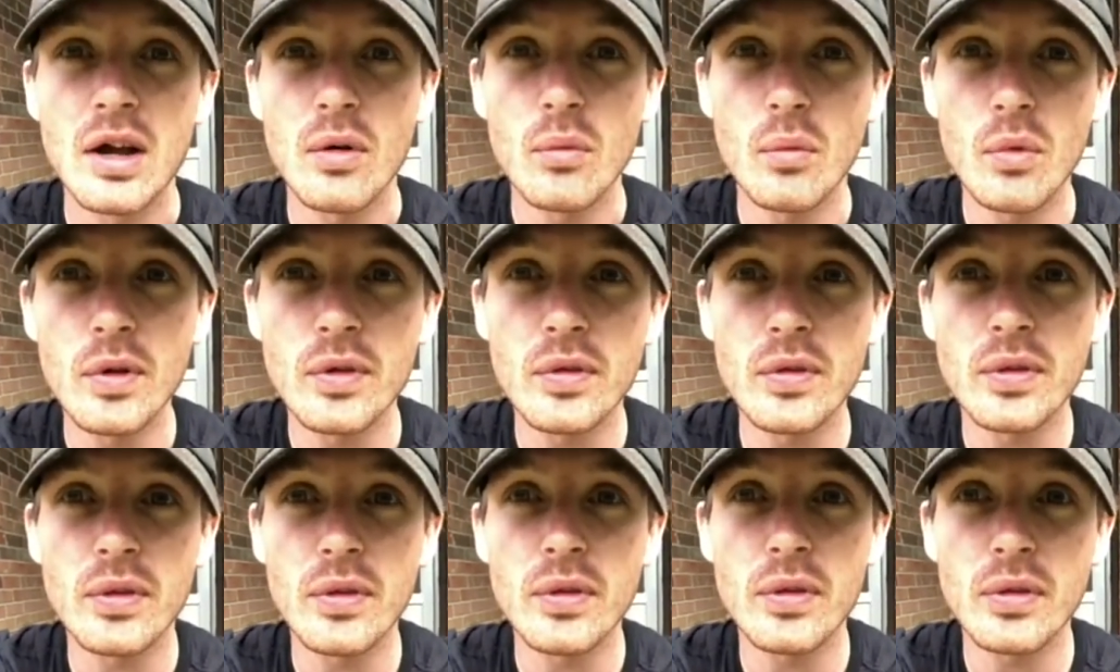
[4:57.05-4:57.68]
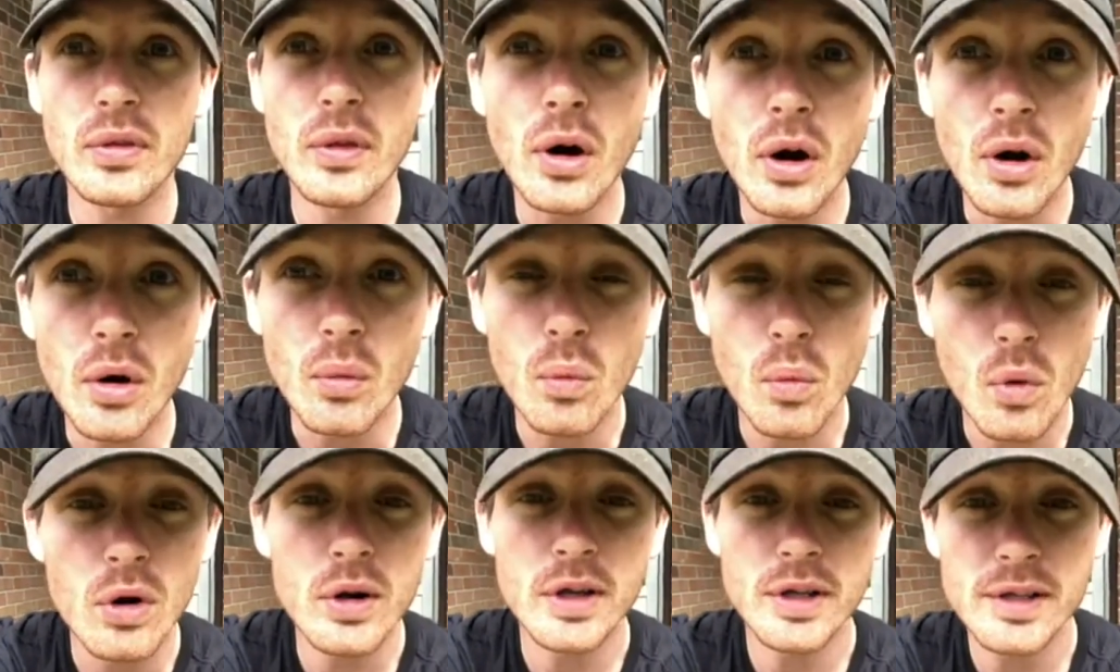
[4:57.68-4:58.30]
with the
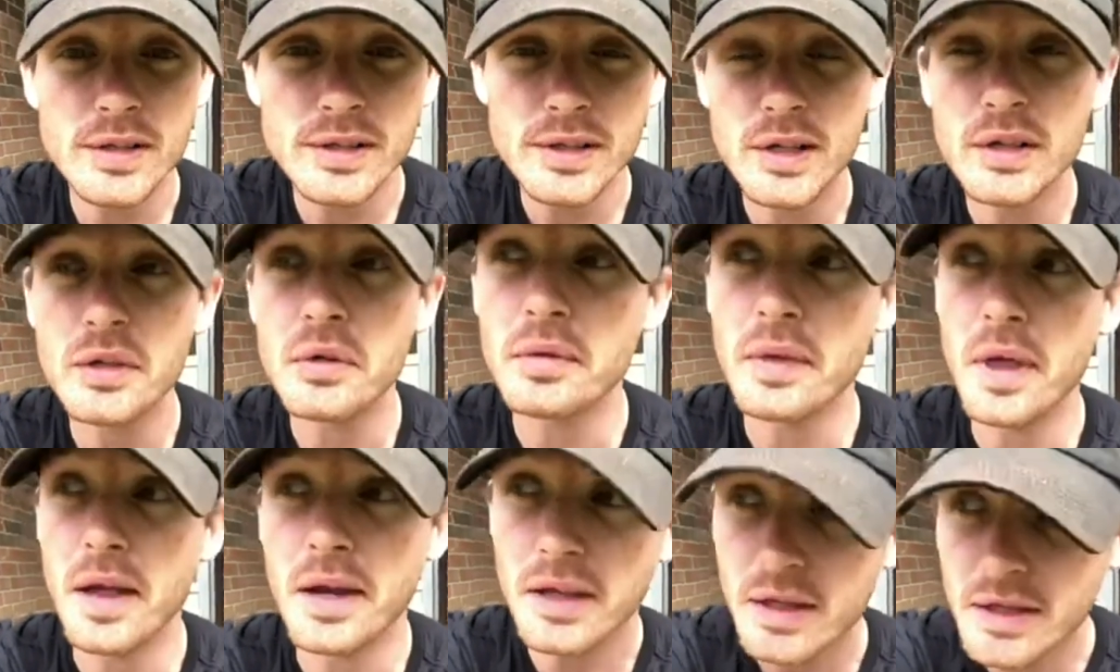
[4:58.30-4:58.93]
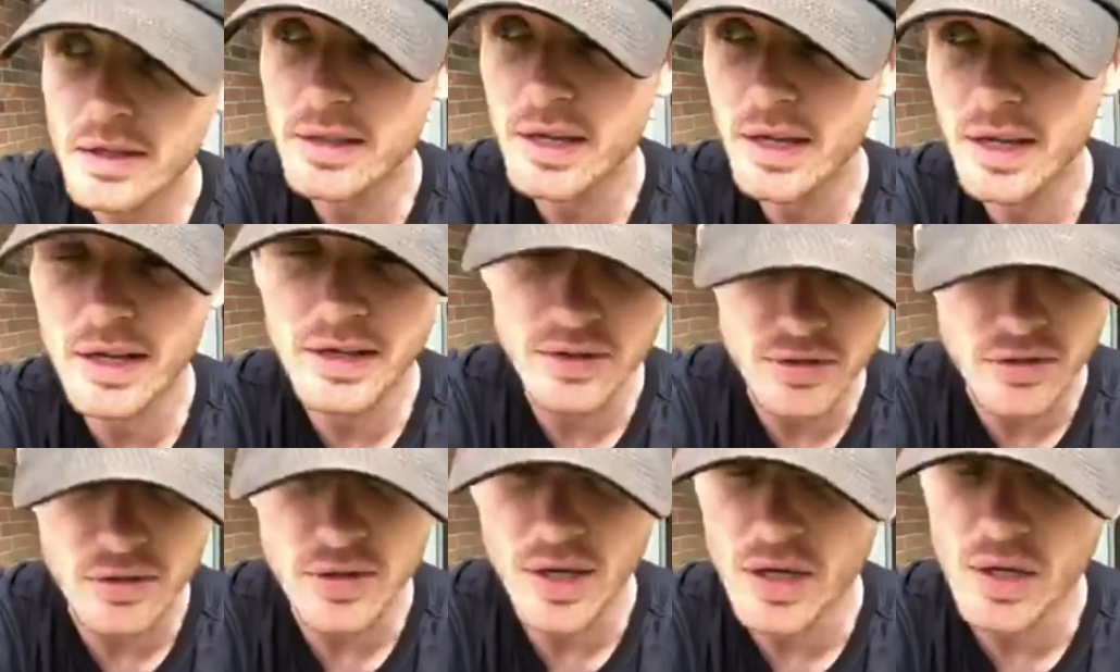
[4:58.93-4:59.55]
warning signal that is
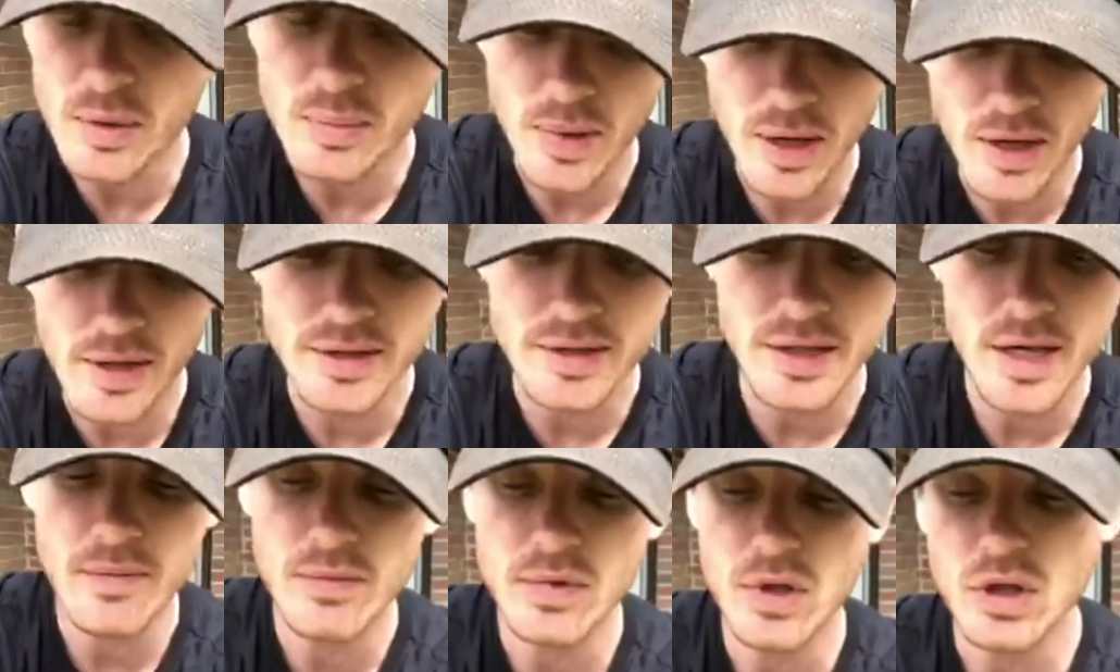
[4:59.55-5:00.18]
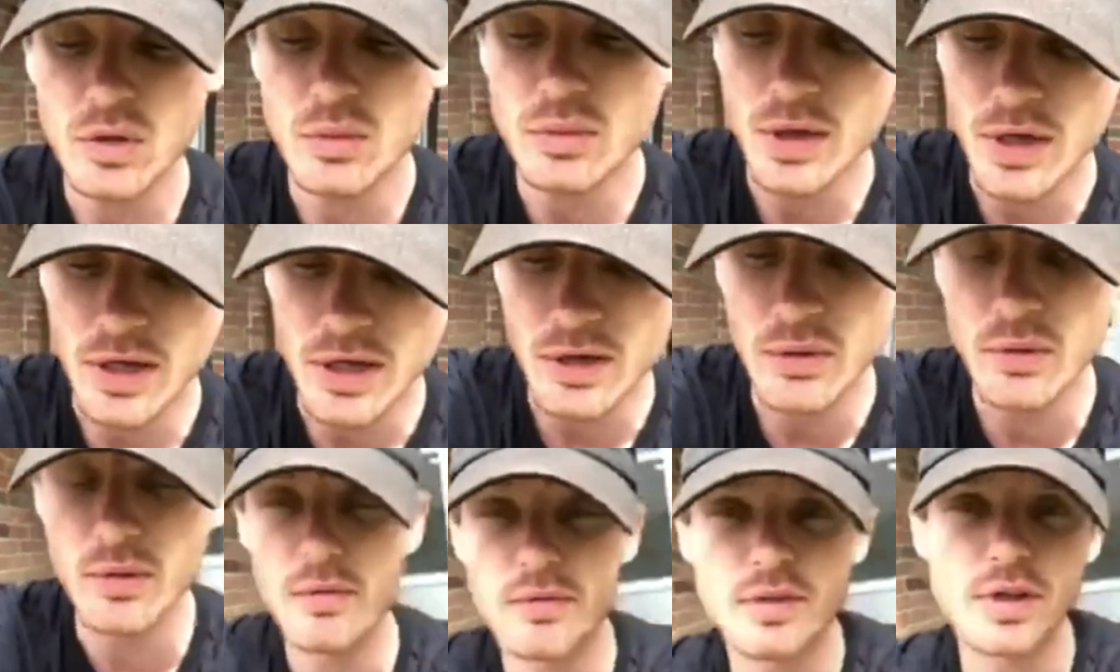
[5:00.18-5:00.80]
cancer that your body's giving you, then
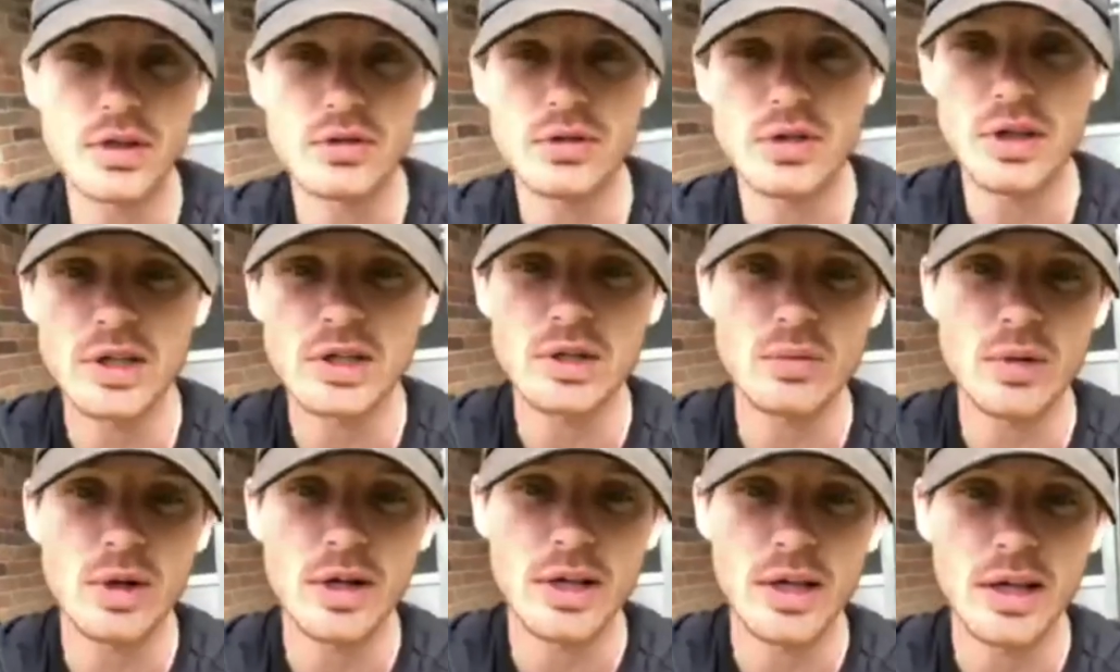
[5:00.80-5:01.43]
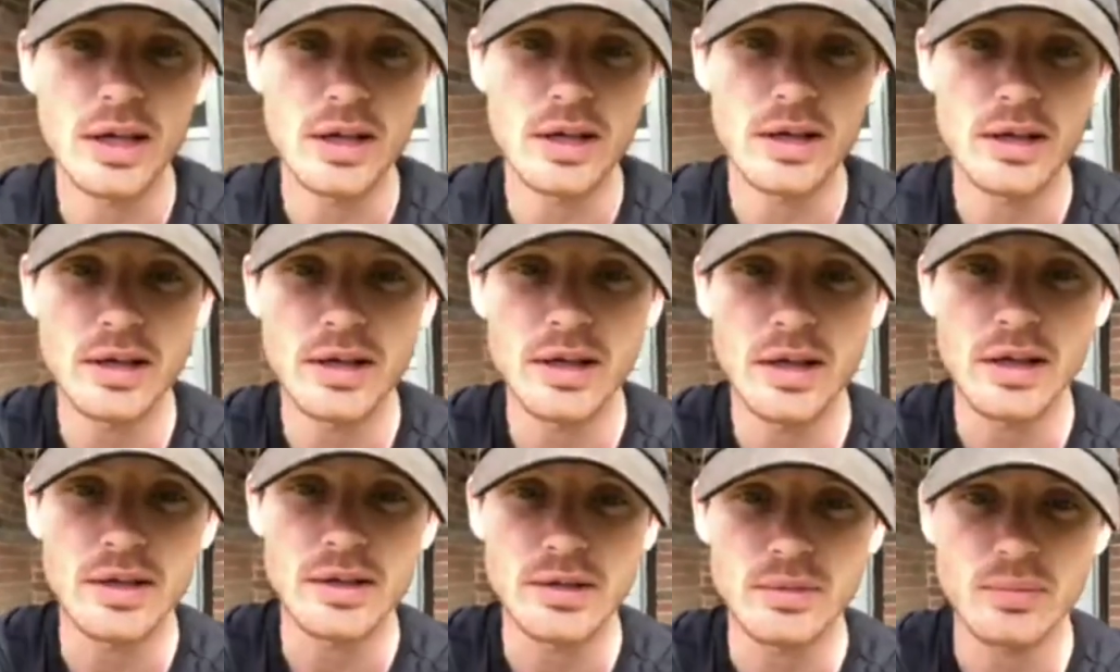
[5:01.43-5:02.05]
it'll eventually get to where it
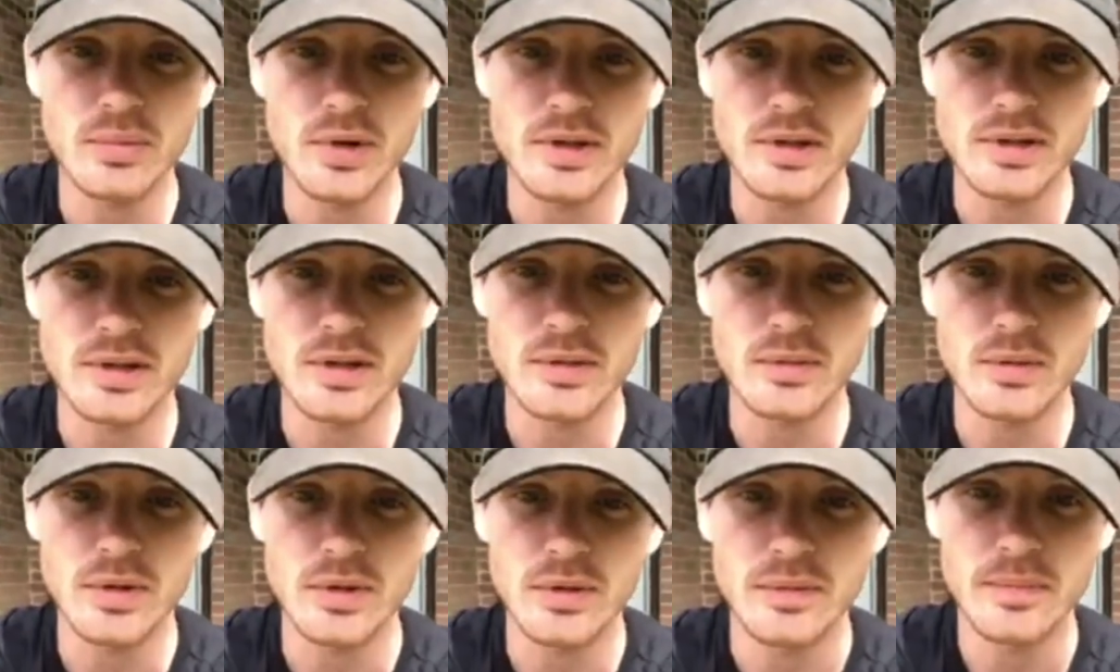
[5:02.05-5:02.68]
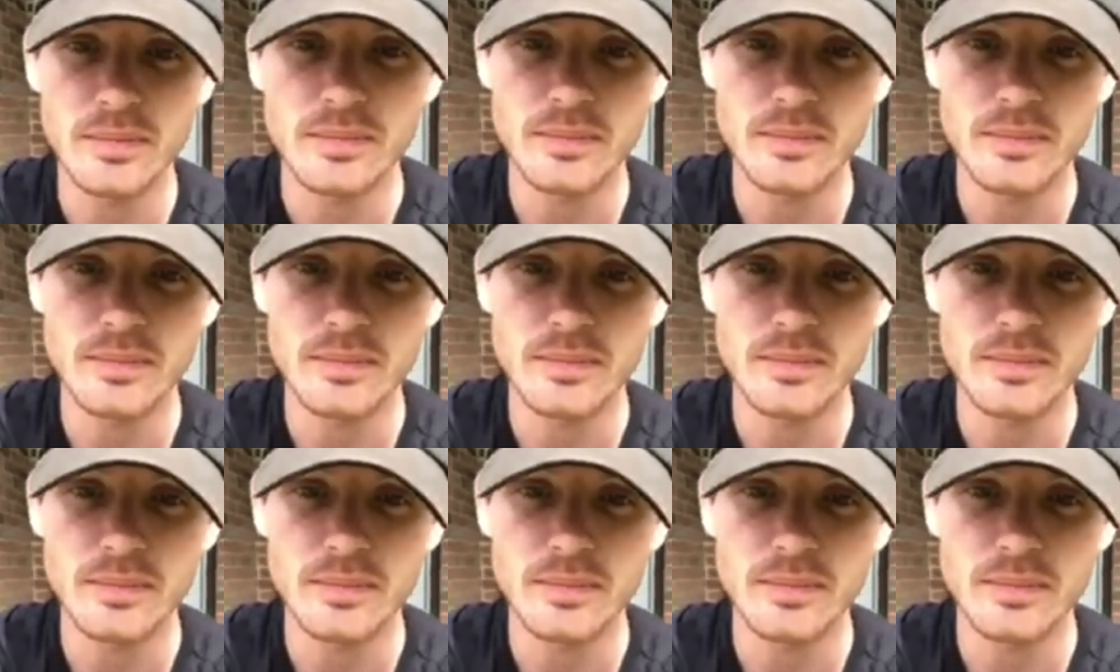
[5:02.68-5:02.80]
can't suppress you anymore.